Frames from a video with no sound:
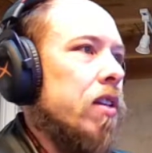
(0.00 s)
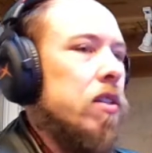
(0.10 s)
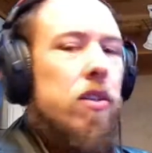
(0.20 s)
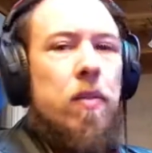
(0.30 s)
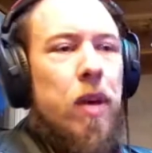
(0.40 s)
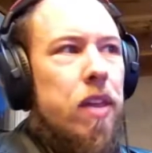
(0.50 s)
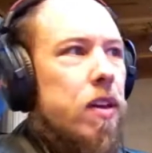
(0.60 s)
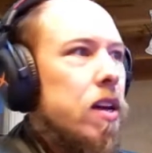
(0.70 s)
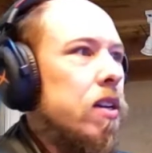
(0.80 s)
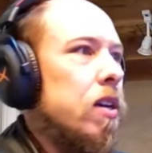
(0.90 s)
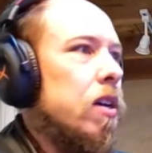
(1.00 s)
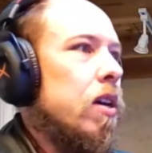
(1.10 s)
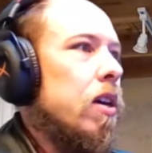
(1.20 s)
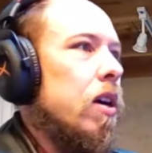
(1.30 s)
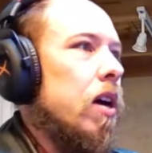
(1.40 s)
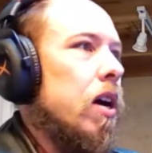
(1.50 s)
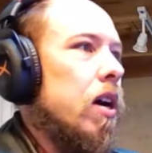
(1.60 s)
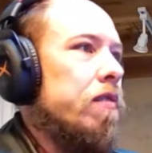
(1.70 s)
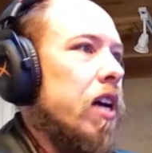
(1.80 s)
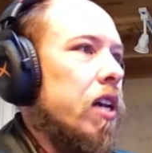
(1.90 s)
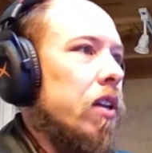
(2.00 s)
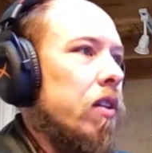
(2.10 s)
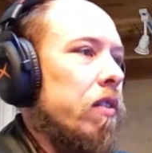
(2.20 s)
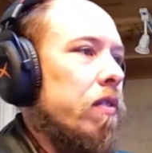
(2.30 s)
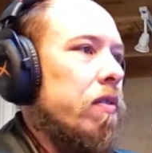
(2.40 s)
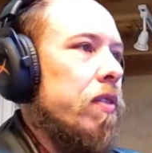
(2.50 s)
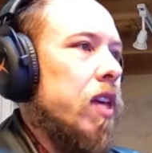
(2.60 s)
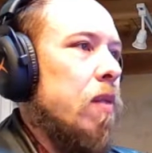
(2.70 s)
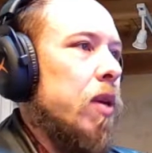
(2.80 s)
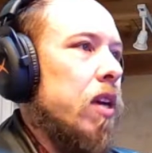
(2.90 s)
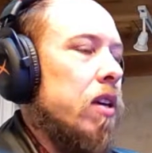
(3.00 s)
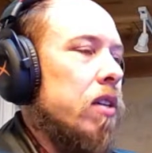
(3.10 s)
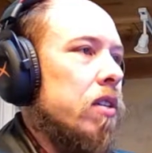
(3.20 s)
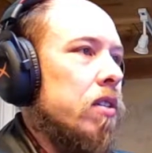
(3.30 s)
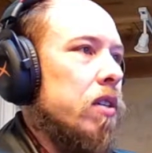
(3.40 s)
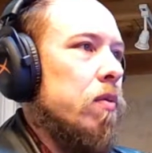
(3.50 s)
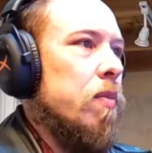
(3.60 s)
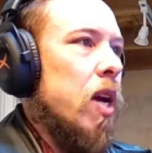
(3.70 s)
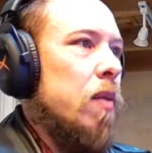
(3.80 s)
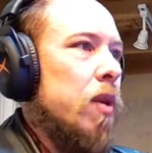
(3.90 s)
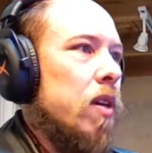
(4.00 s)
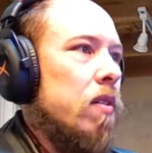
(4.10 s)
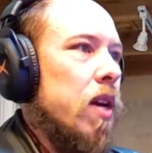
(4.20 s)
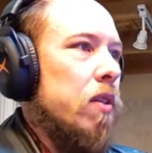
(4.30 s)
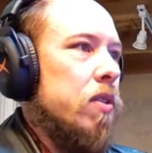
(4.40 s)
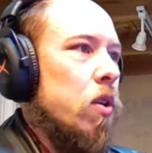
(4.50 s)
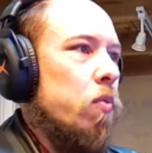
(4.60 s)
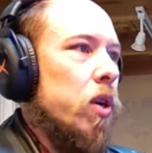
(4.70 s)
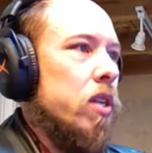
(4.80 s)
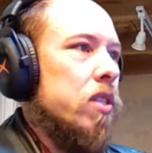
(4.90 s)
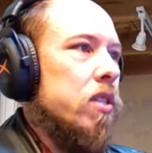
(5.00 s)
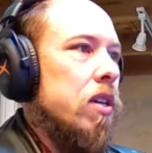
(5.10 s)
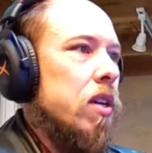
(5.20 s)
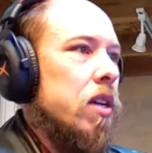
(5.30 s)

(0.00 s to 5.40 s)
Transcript: It's all in Python. I've got a little thing up here to remind me how this all works.